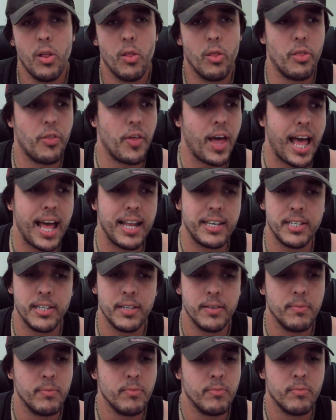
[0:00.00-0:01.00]
that
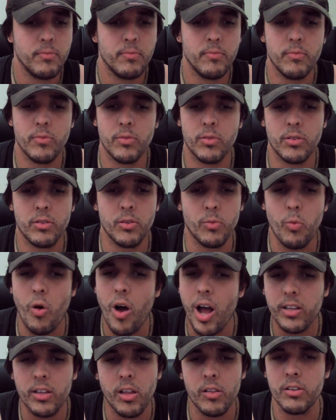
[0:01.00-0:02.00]
the
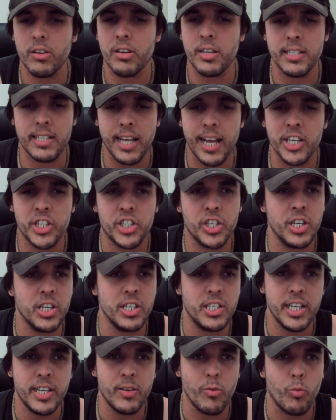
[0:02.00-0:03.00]
white colonisation
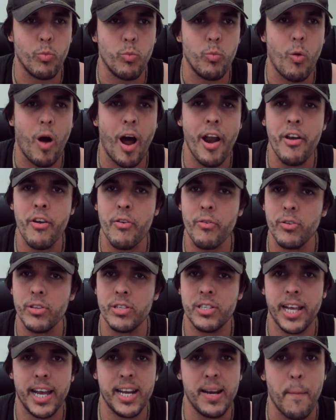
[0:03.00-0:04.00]
did
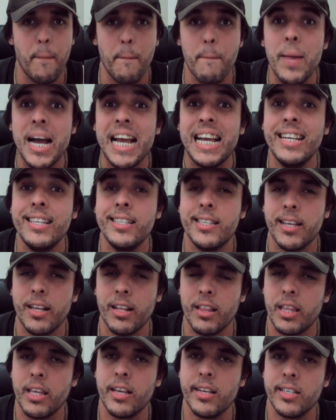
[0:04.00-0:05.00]
wondrous and
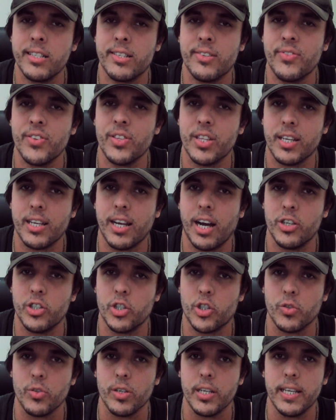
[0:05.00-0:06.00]
amazing things for the
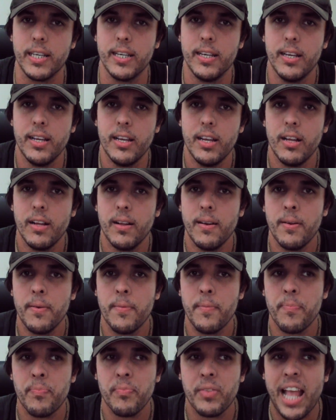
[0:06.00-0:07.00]
country,
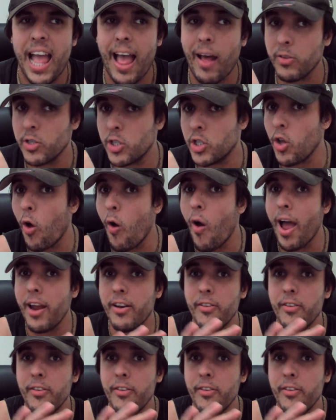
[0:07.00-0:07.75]
outside